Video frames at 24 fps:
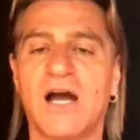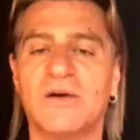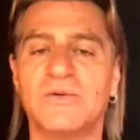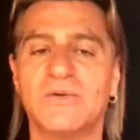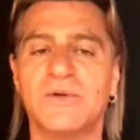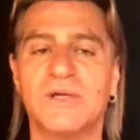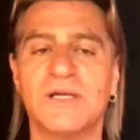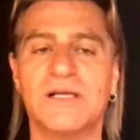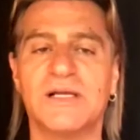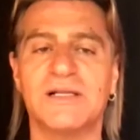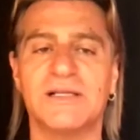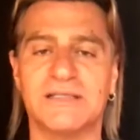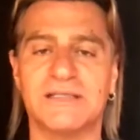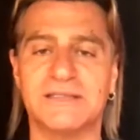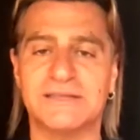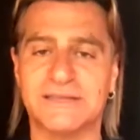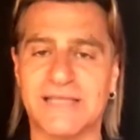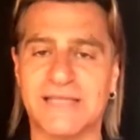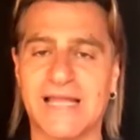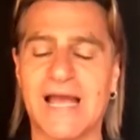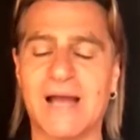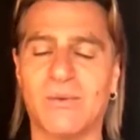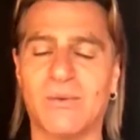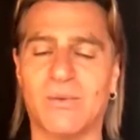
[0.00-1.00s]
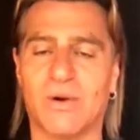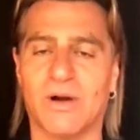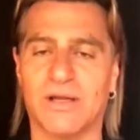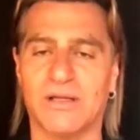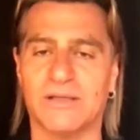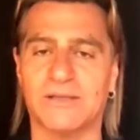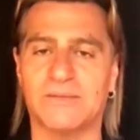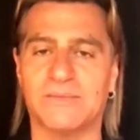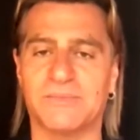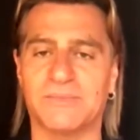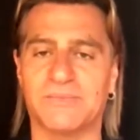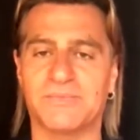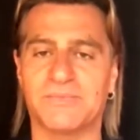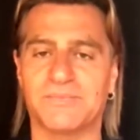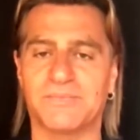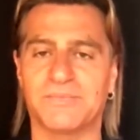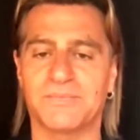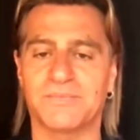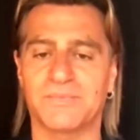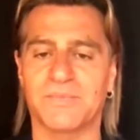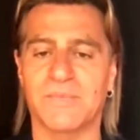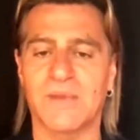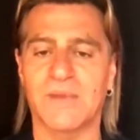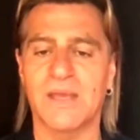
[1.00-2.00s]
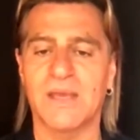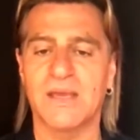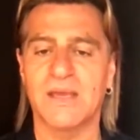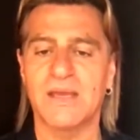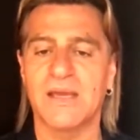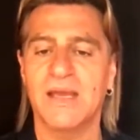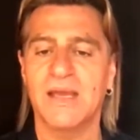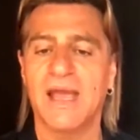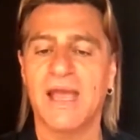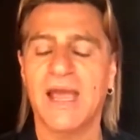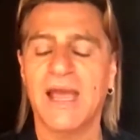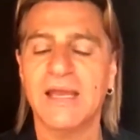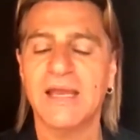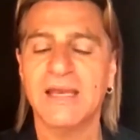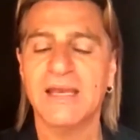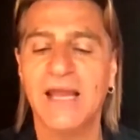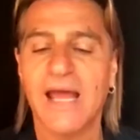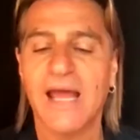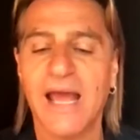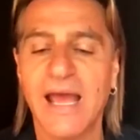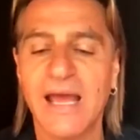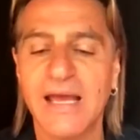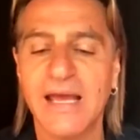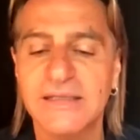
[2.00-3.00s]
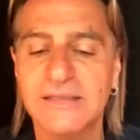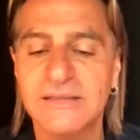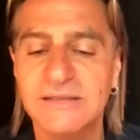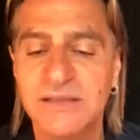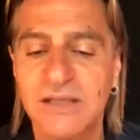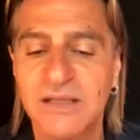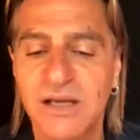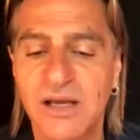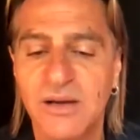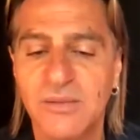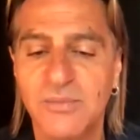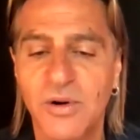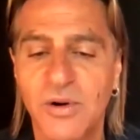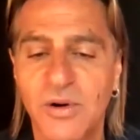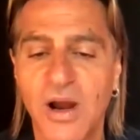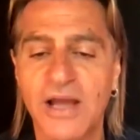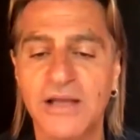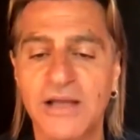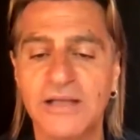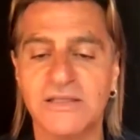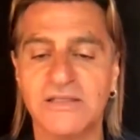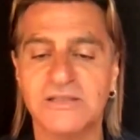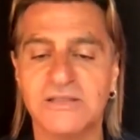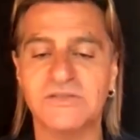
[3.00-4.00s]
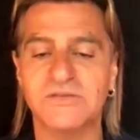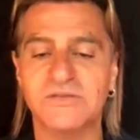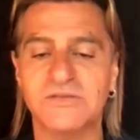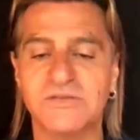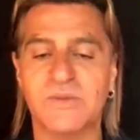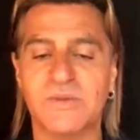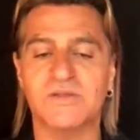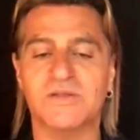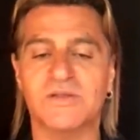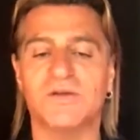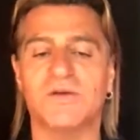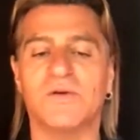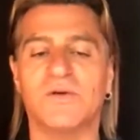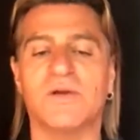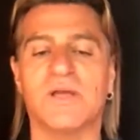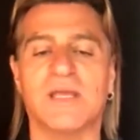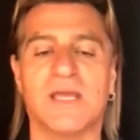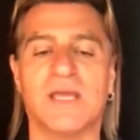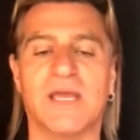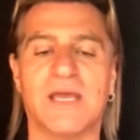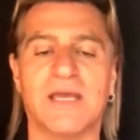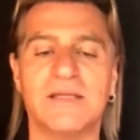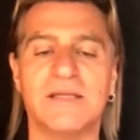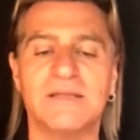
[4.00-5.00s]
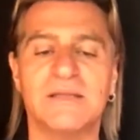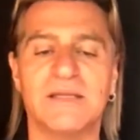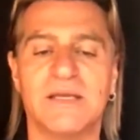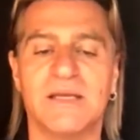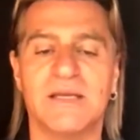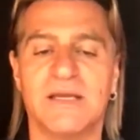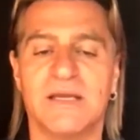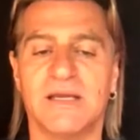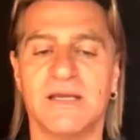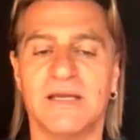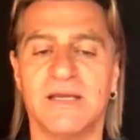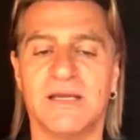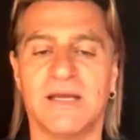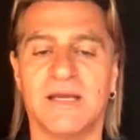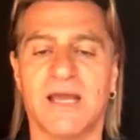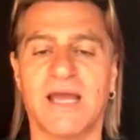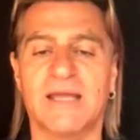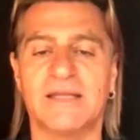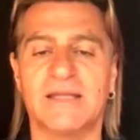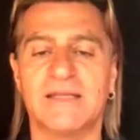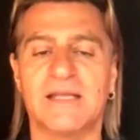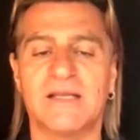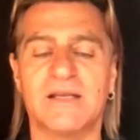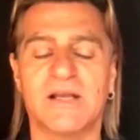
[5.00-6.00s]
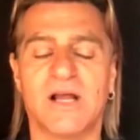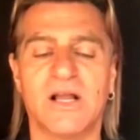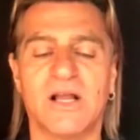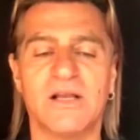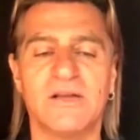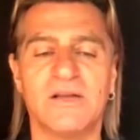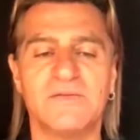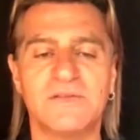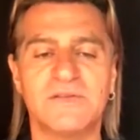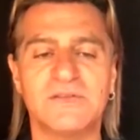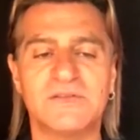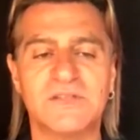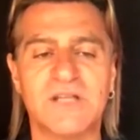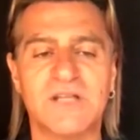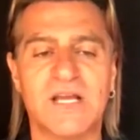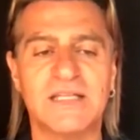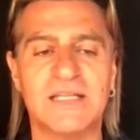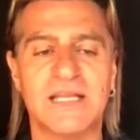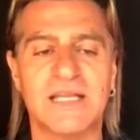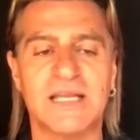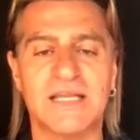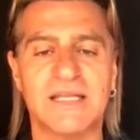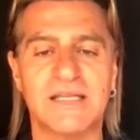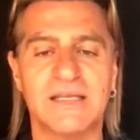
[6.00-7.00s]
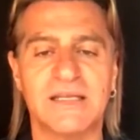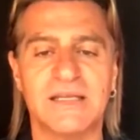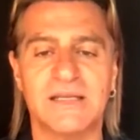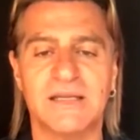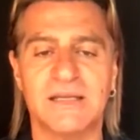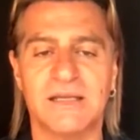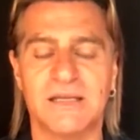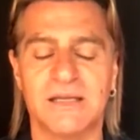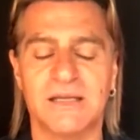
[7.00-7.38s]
real is that one. And as Pragna has been doing it, and then all of a sudden,